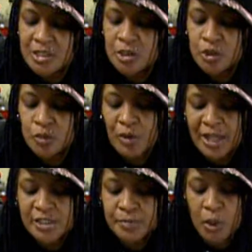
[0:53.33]
is a little
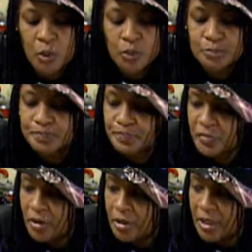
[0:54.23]
rice bowl.
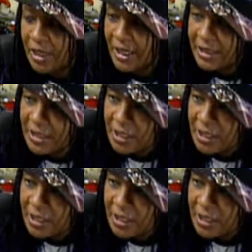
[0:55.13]
And I